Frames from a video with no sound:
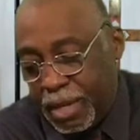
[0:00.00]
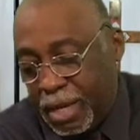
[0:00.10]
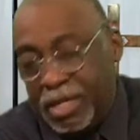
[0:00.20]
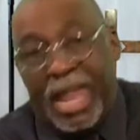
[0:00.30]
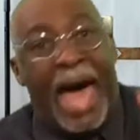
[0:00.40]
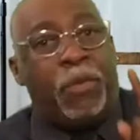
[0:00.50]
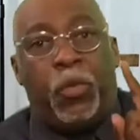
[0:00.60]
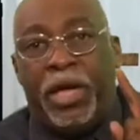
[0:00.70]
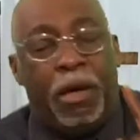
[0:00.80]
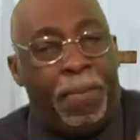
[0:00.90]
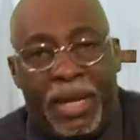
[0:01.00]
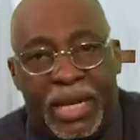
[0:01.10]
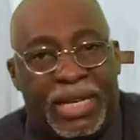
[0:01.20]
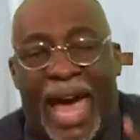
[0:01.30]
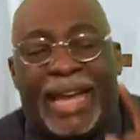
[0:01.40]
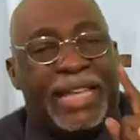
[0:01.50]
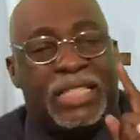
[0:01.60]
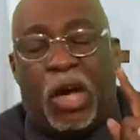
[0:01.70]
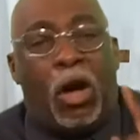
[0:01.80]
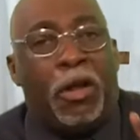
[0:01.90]
not will be, not is
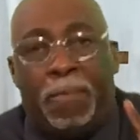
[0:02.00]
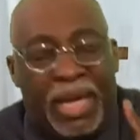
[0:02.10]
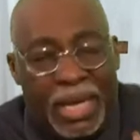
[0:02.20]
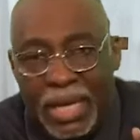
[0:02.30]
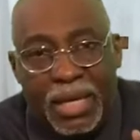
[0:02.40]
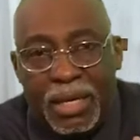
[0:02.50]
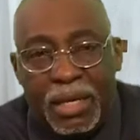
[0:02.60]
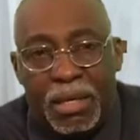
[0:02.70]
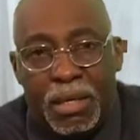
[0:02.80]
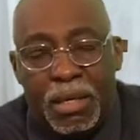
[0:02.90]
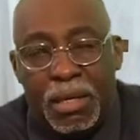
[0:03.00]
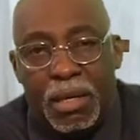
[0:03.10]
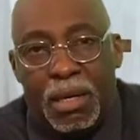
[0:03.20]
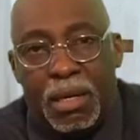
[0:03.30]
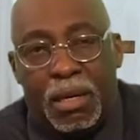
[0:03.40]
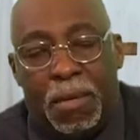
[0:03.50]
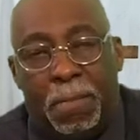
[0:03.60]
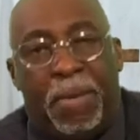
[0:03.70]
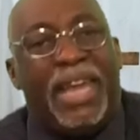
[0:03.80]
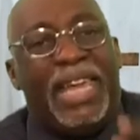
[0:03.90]
gonna be,
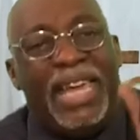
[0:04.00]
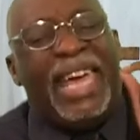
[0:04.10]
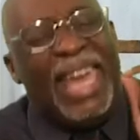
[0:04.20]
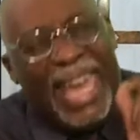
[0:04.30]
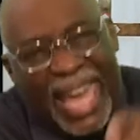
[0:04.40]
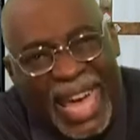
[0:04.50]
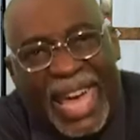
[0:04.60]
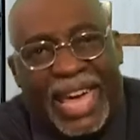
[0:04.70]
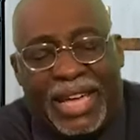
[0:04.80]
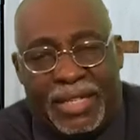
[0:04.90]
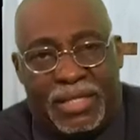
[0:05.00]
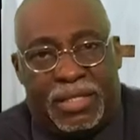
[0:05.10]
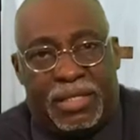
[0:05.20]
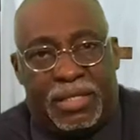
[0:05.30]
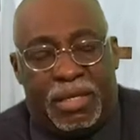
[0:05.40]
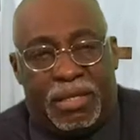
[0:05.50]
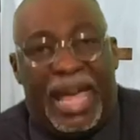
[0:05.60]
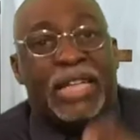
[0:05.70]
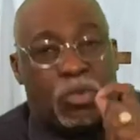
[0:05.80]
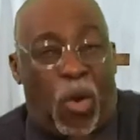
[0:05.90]
but he is
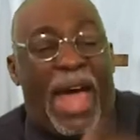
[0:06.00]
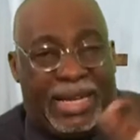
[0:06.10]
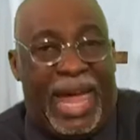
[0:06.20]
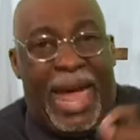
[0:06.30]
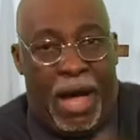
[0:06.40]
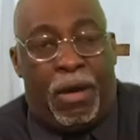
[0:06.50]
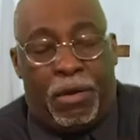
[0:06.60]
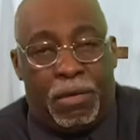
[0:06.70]
that's right now.